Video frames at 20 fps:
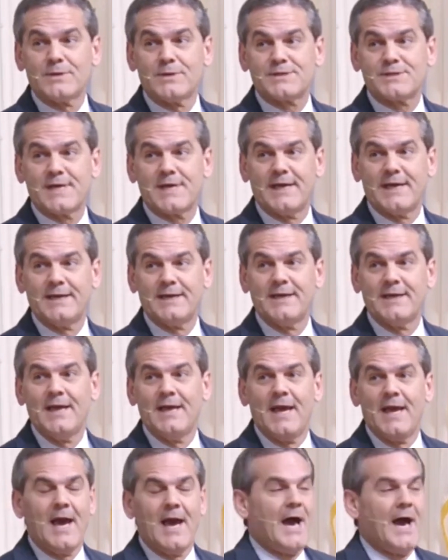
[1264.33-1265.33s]
Paul was
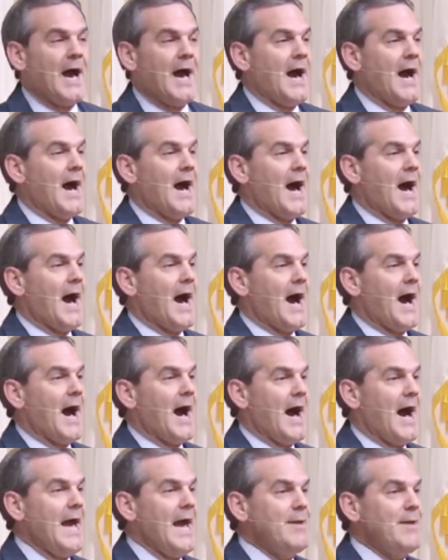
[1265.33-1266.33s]
saying,
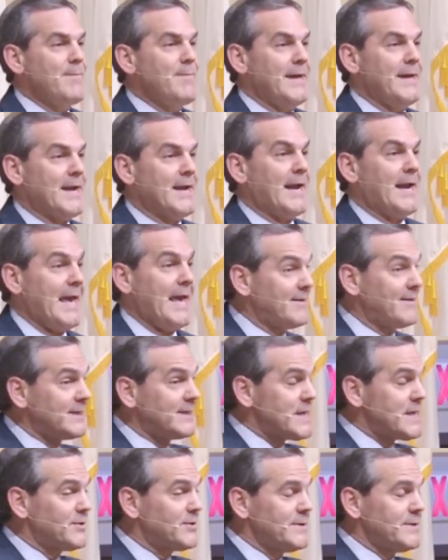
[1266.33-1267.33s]
I may not
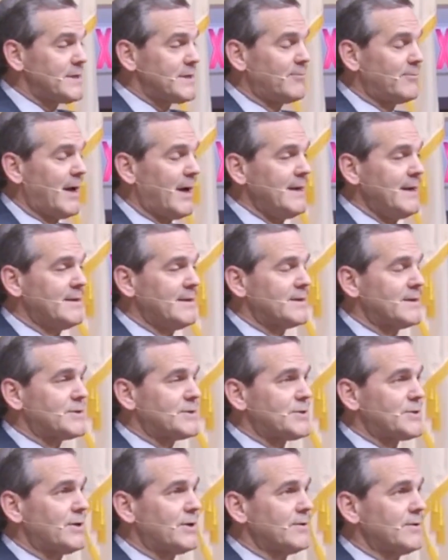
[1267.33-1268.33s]
have, and that's not the reason I'm
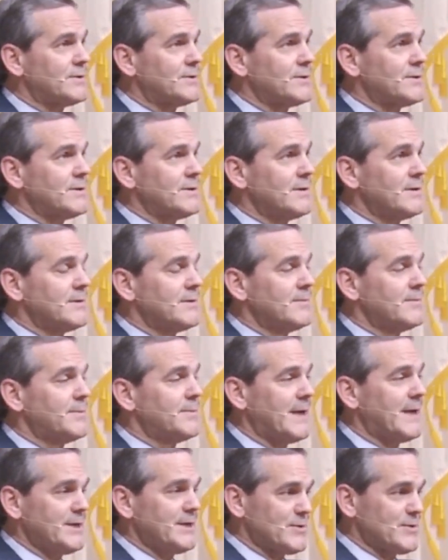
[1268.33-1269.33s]
writing this, church,
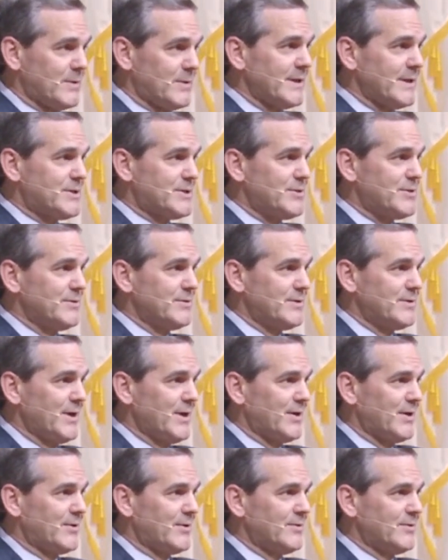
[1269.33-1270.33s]
but I just want to let
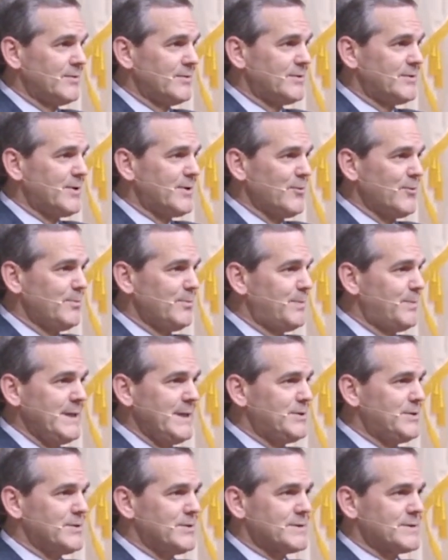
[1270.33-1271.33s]
you know don't
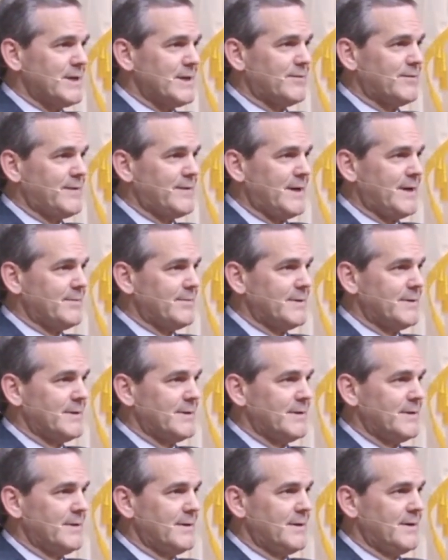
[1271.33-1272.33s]
beat yourself
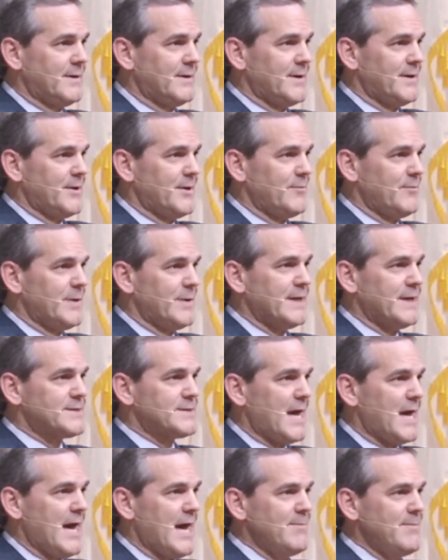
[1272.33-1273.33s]
up
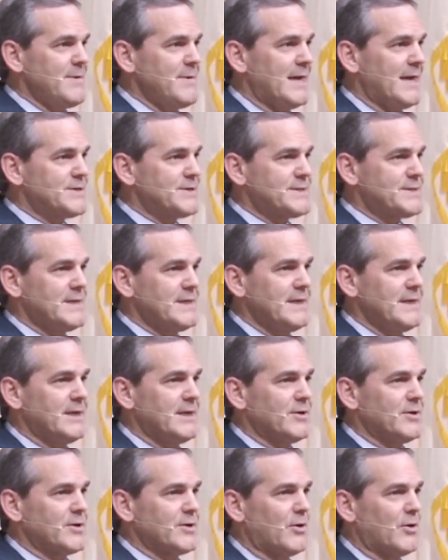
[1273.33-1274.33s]
because I'm not
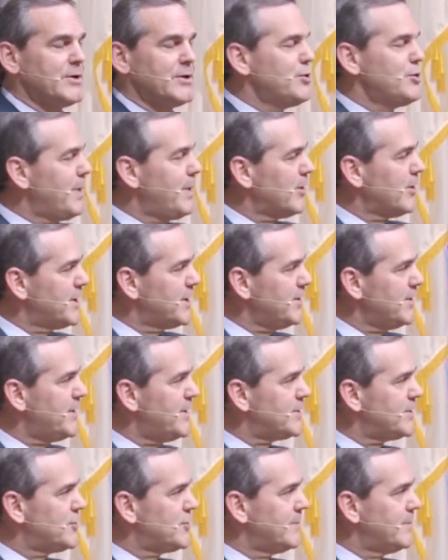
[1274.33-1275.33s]
sitting here going, you better
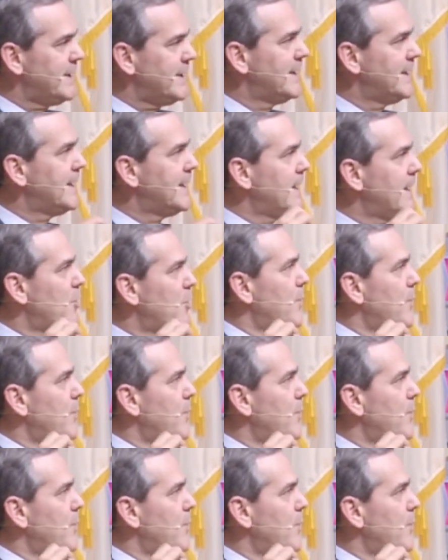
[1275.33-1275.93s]
get that to me.